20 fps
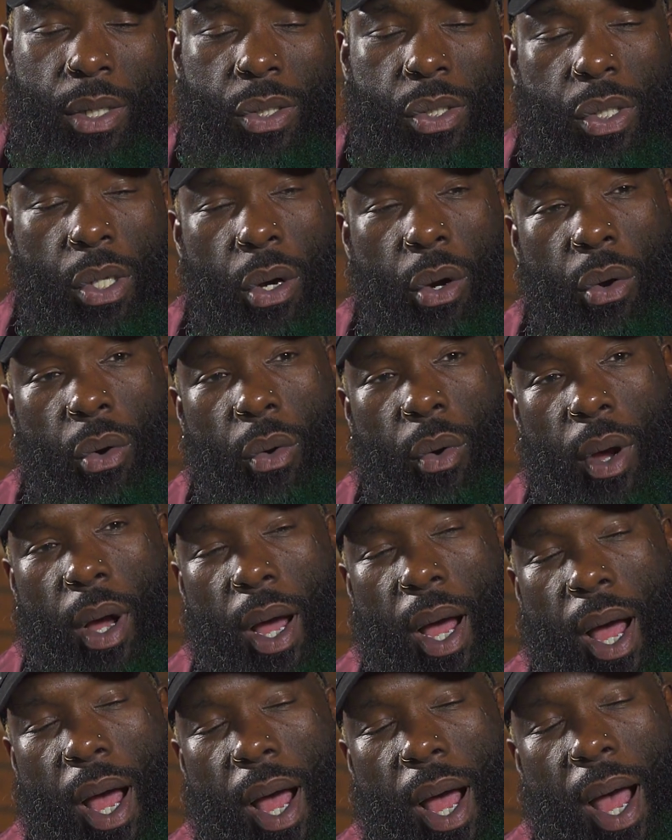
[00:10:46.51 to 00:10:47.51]
So
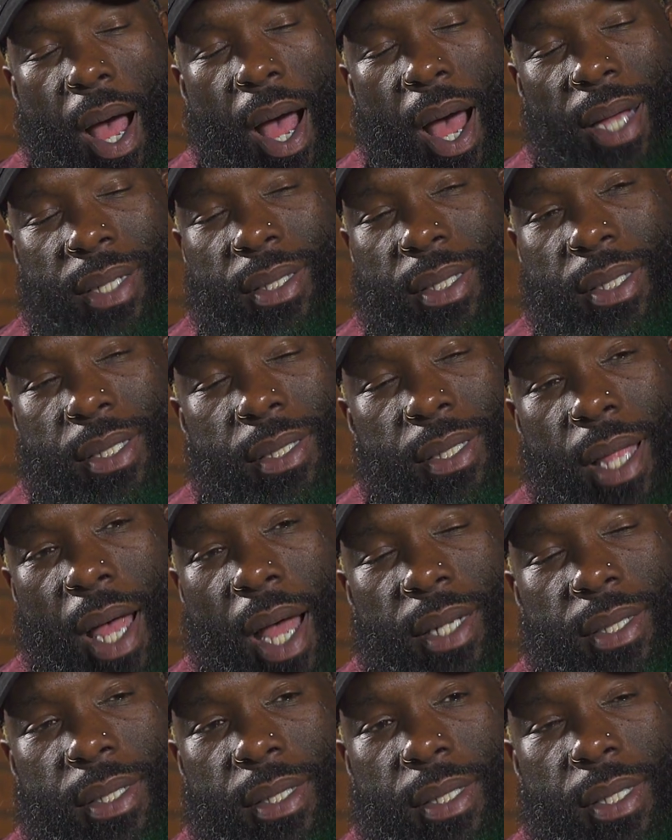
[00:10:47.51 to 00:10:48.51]
I
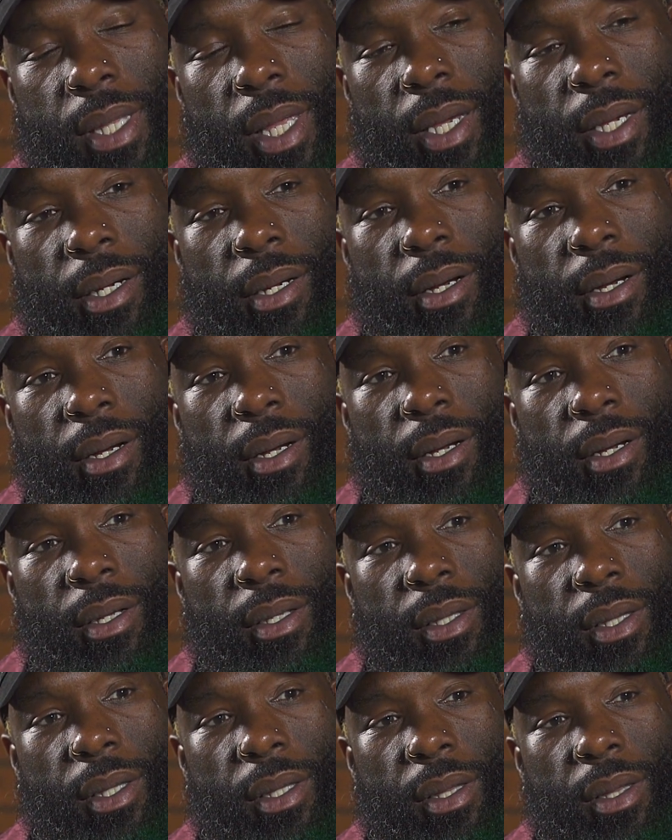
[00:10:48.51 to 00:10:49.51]
just think
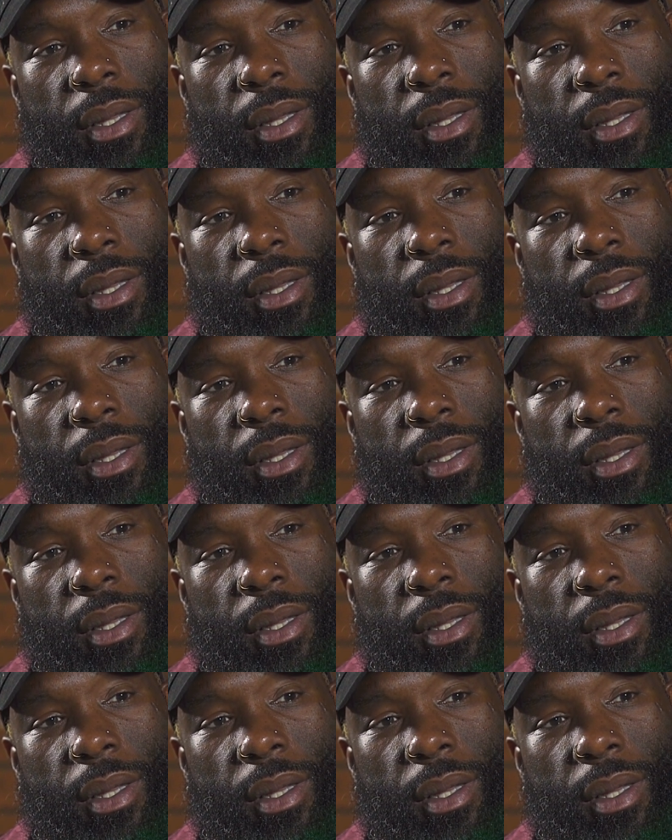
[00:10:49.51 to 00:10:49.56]
the